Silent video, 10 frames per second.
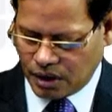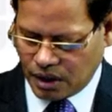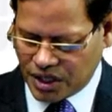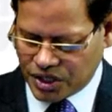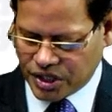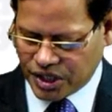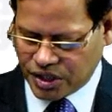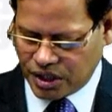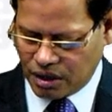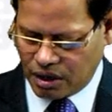
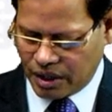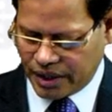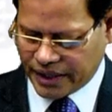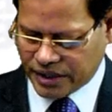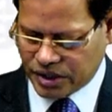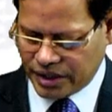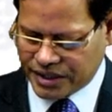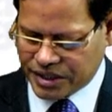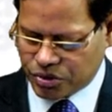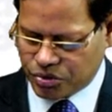construction or
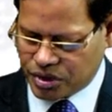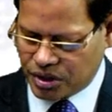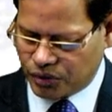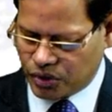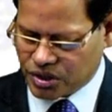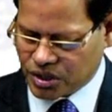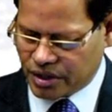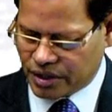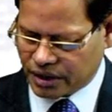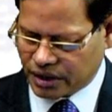execution of works
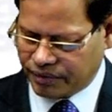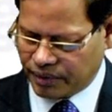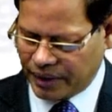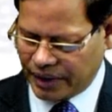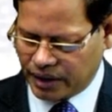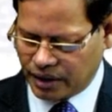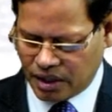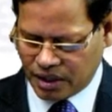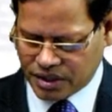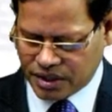contract of a building
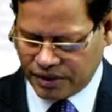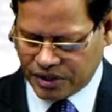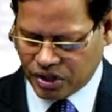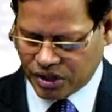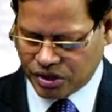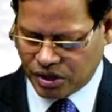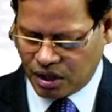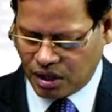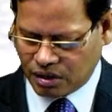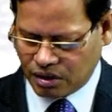or a civil structure
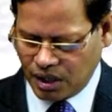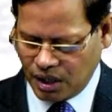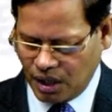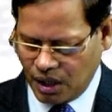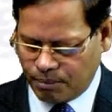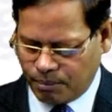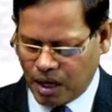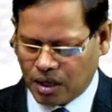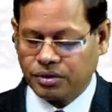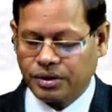or
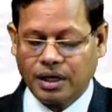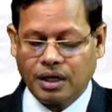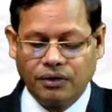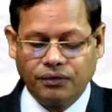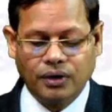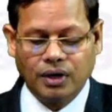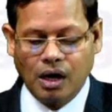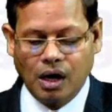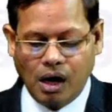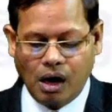part thereof,
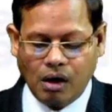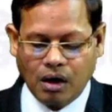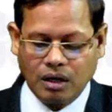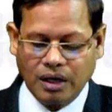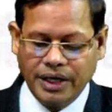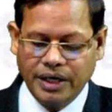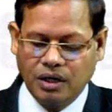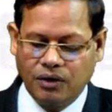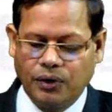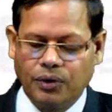or laying
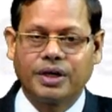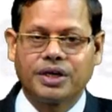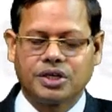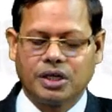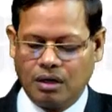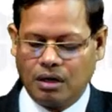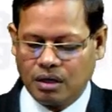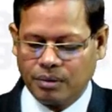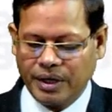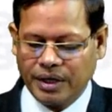of foundation
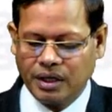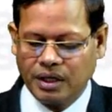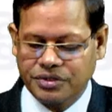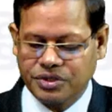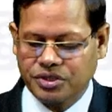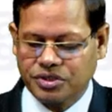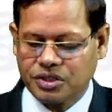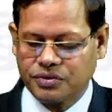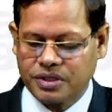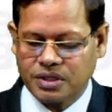or making of
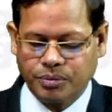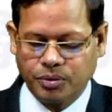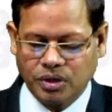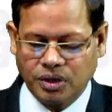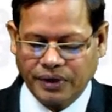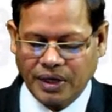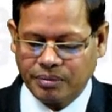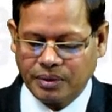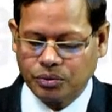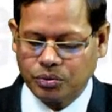structures for support of
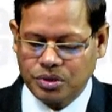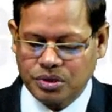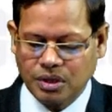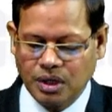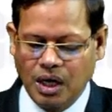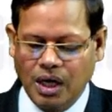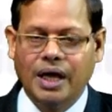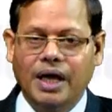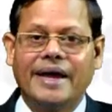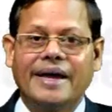capital goods,
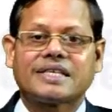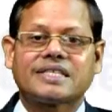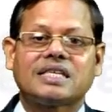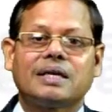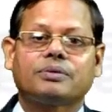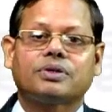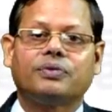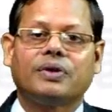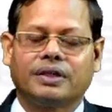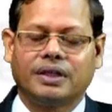except
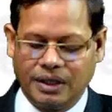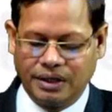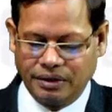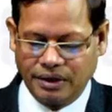for the